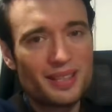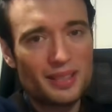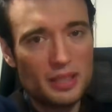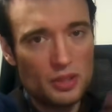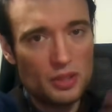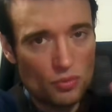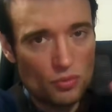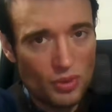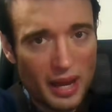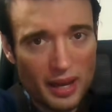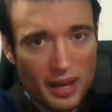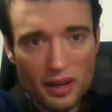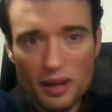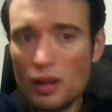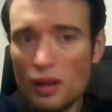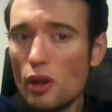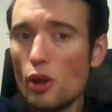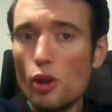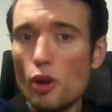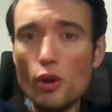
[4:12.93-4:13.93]
can
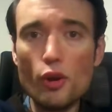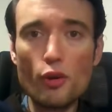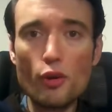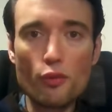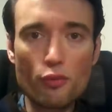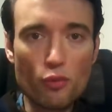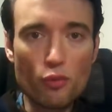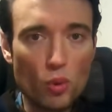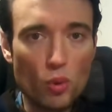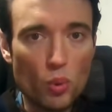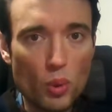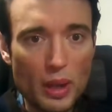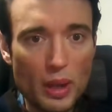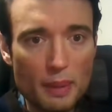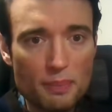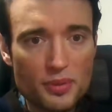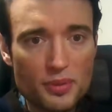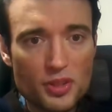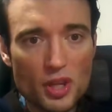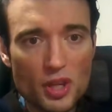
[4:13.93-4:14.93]
run for
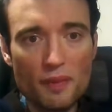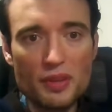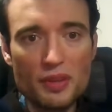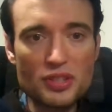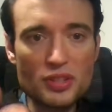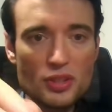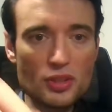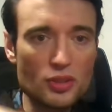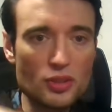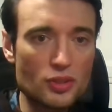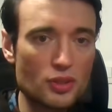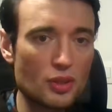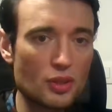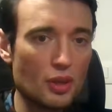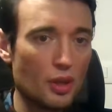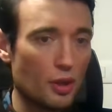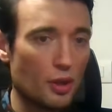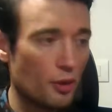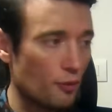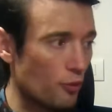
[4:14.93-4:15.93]
web
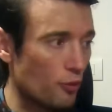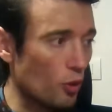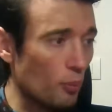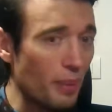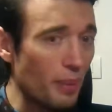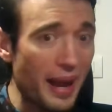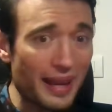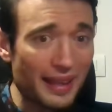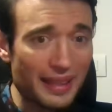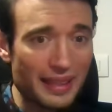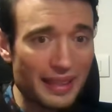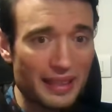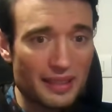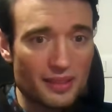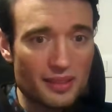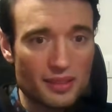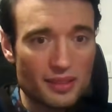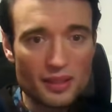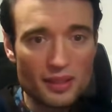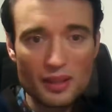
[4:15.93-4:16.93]
services, full
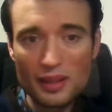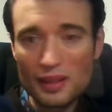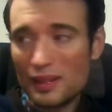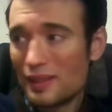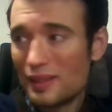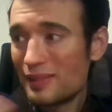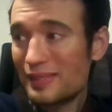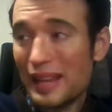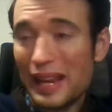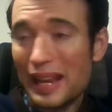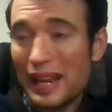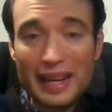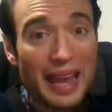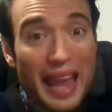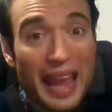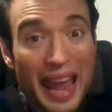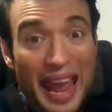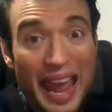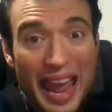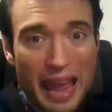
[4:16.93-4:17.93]
backends,
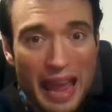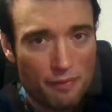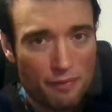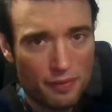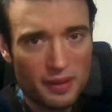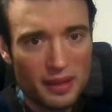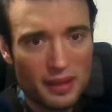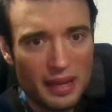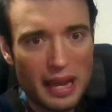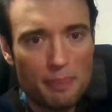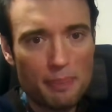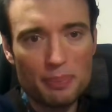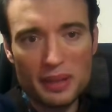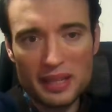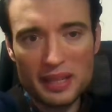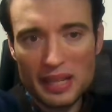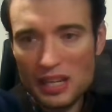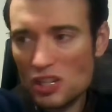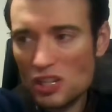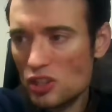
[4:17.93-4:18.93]
data heavy
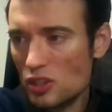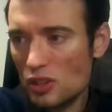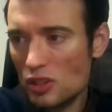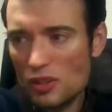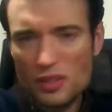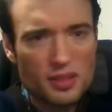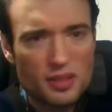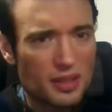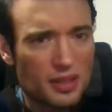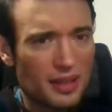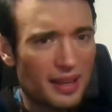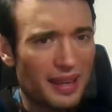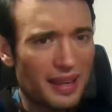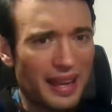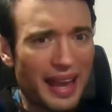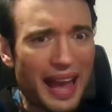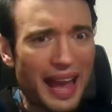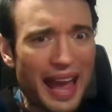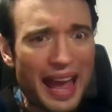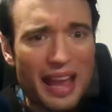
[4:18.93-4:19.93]
applications,
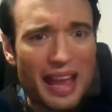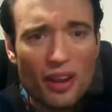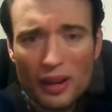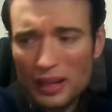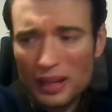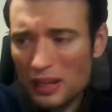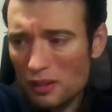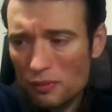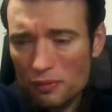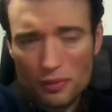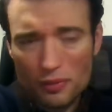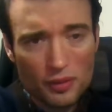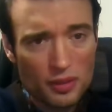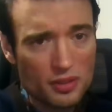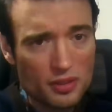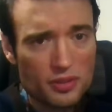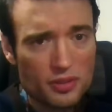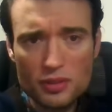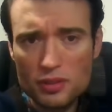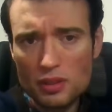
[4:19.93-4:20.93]
AI
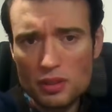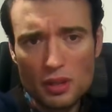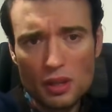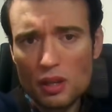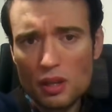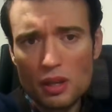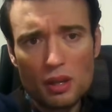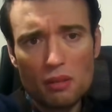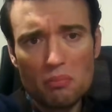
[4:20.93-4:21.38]
inference,